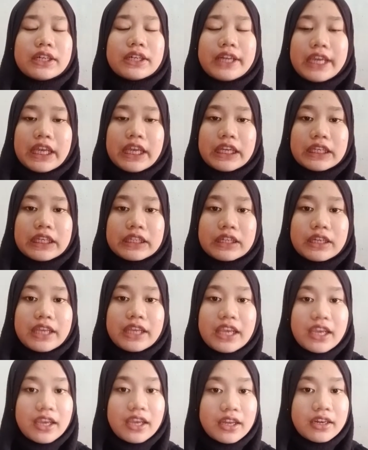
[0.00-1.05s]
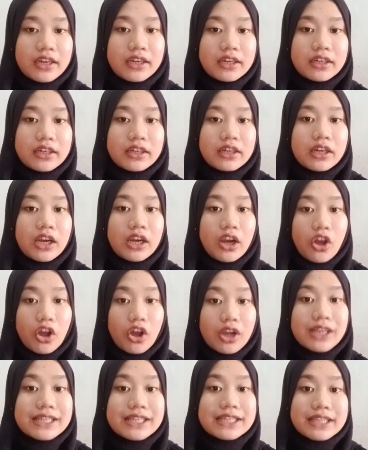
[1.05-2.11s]
in a
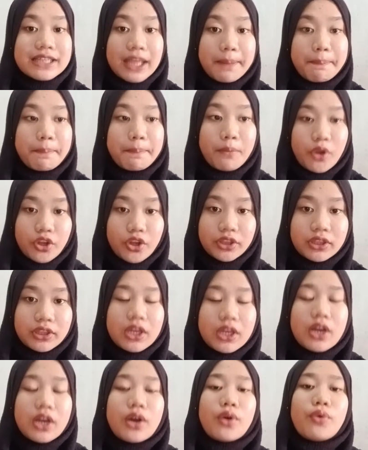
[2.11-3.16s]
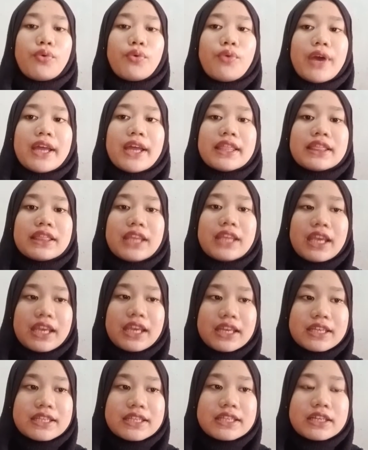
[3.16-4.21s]
lockstep mode. One
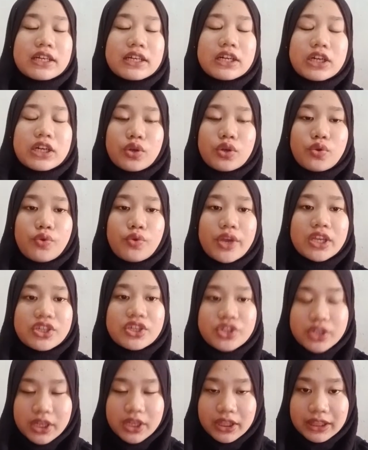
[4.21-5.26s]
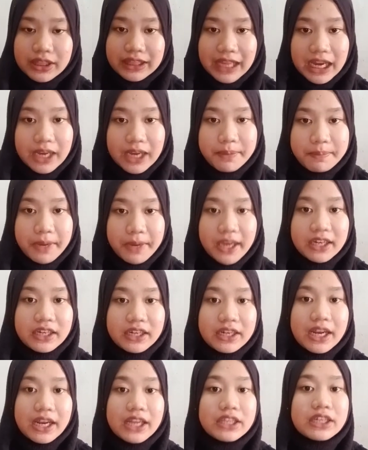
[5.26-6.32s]
is question type and
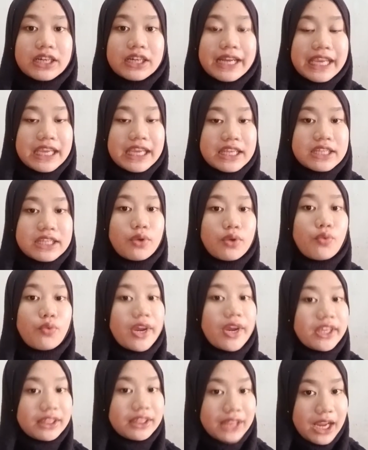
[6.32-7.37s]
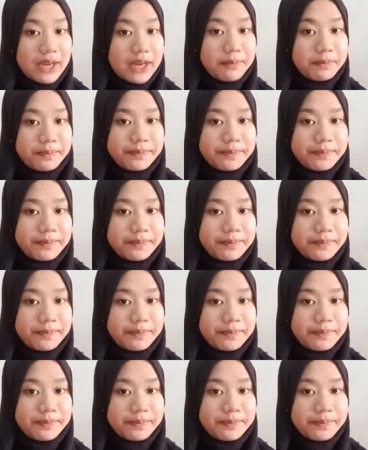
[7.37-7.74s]
another is wait time.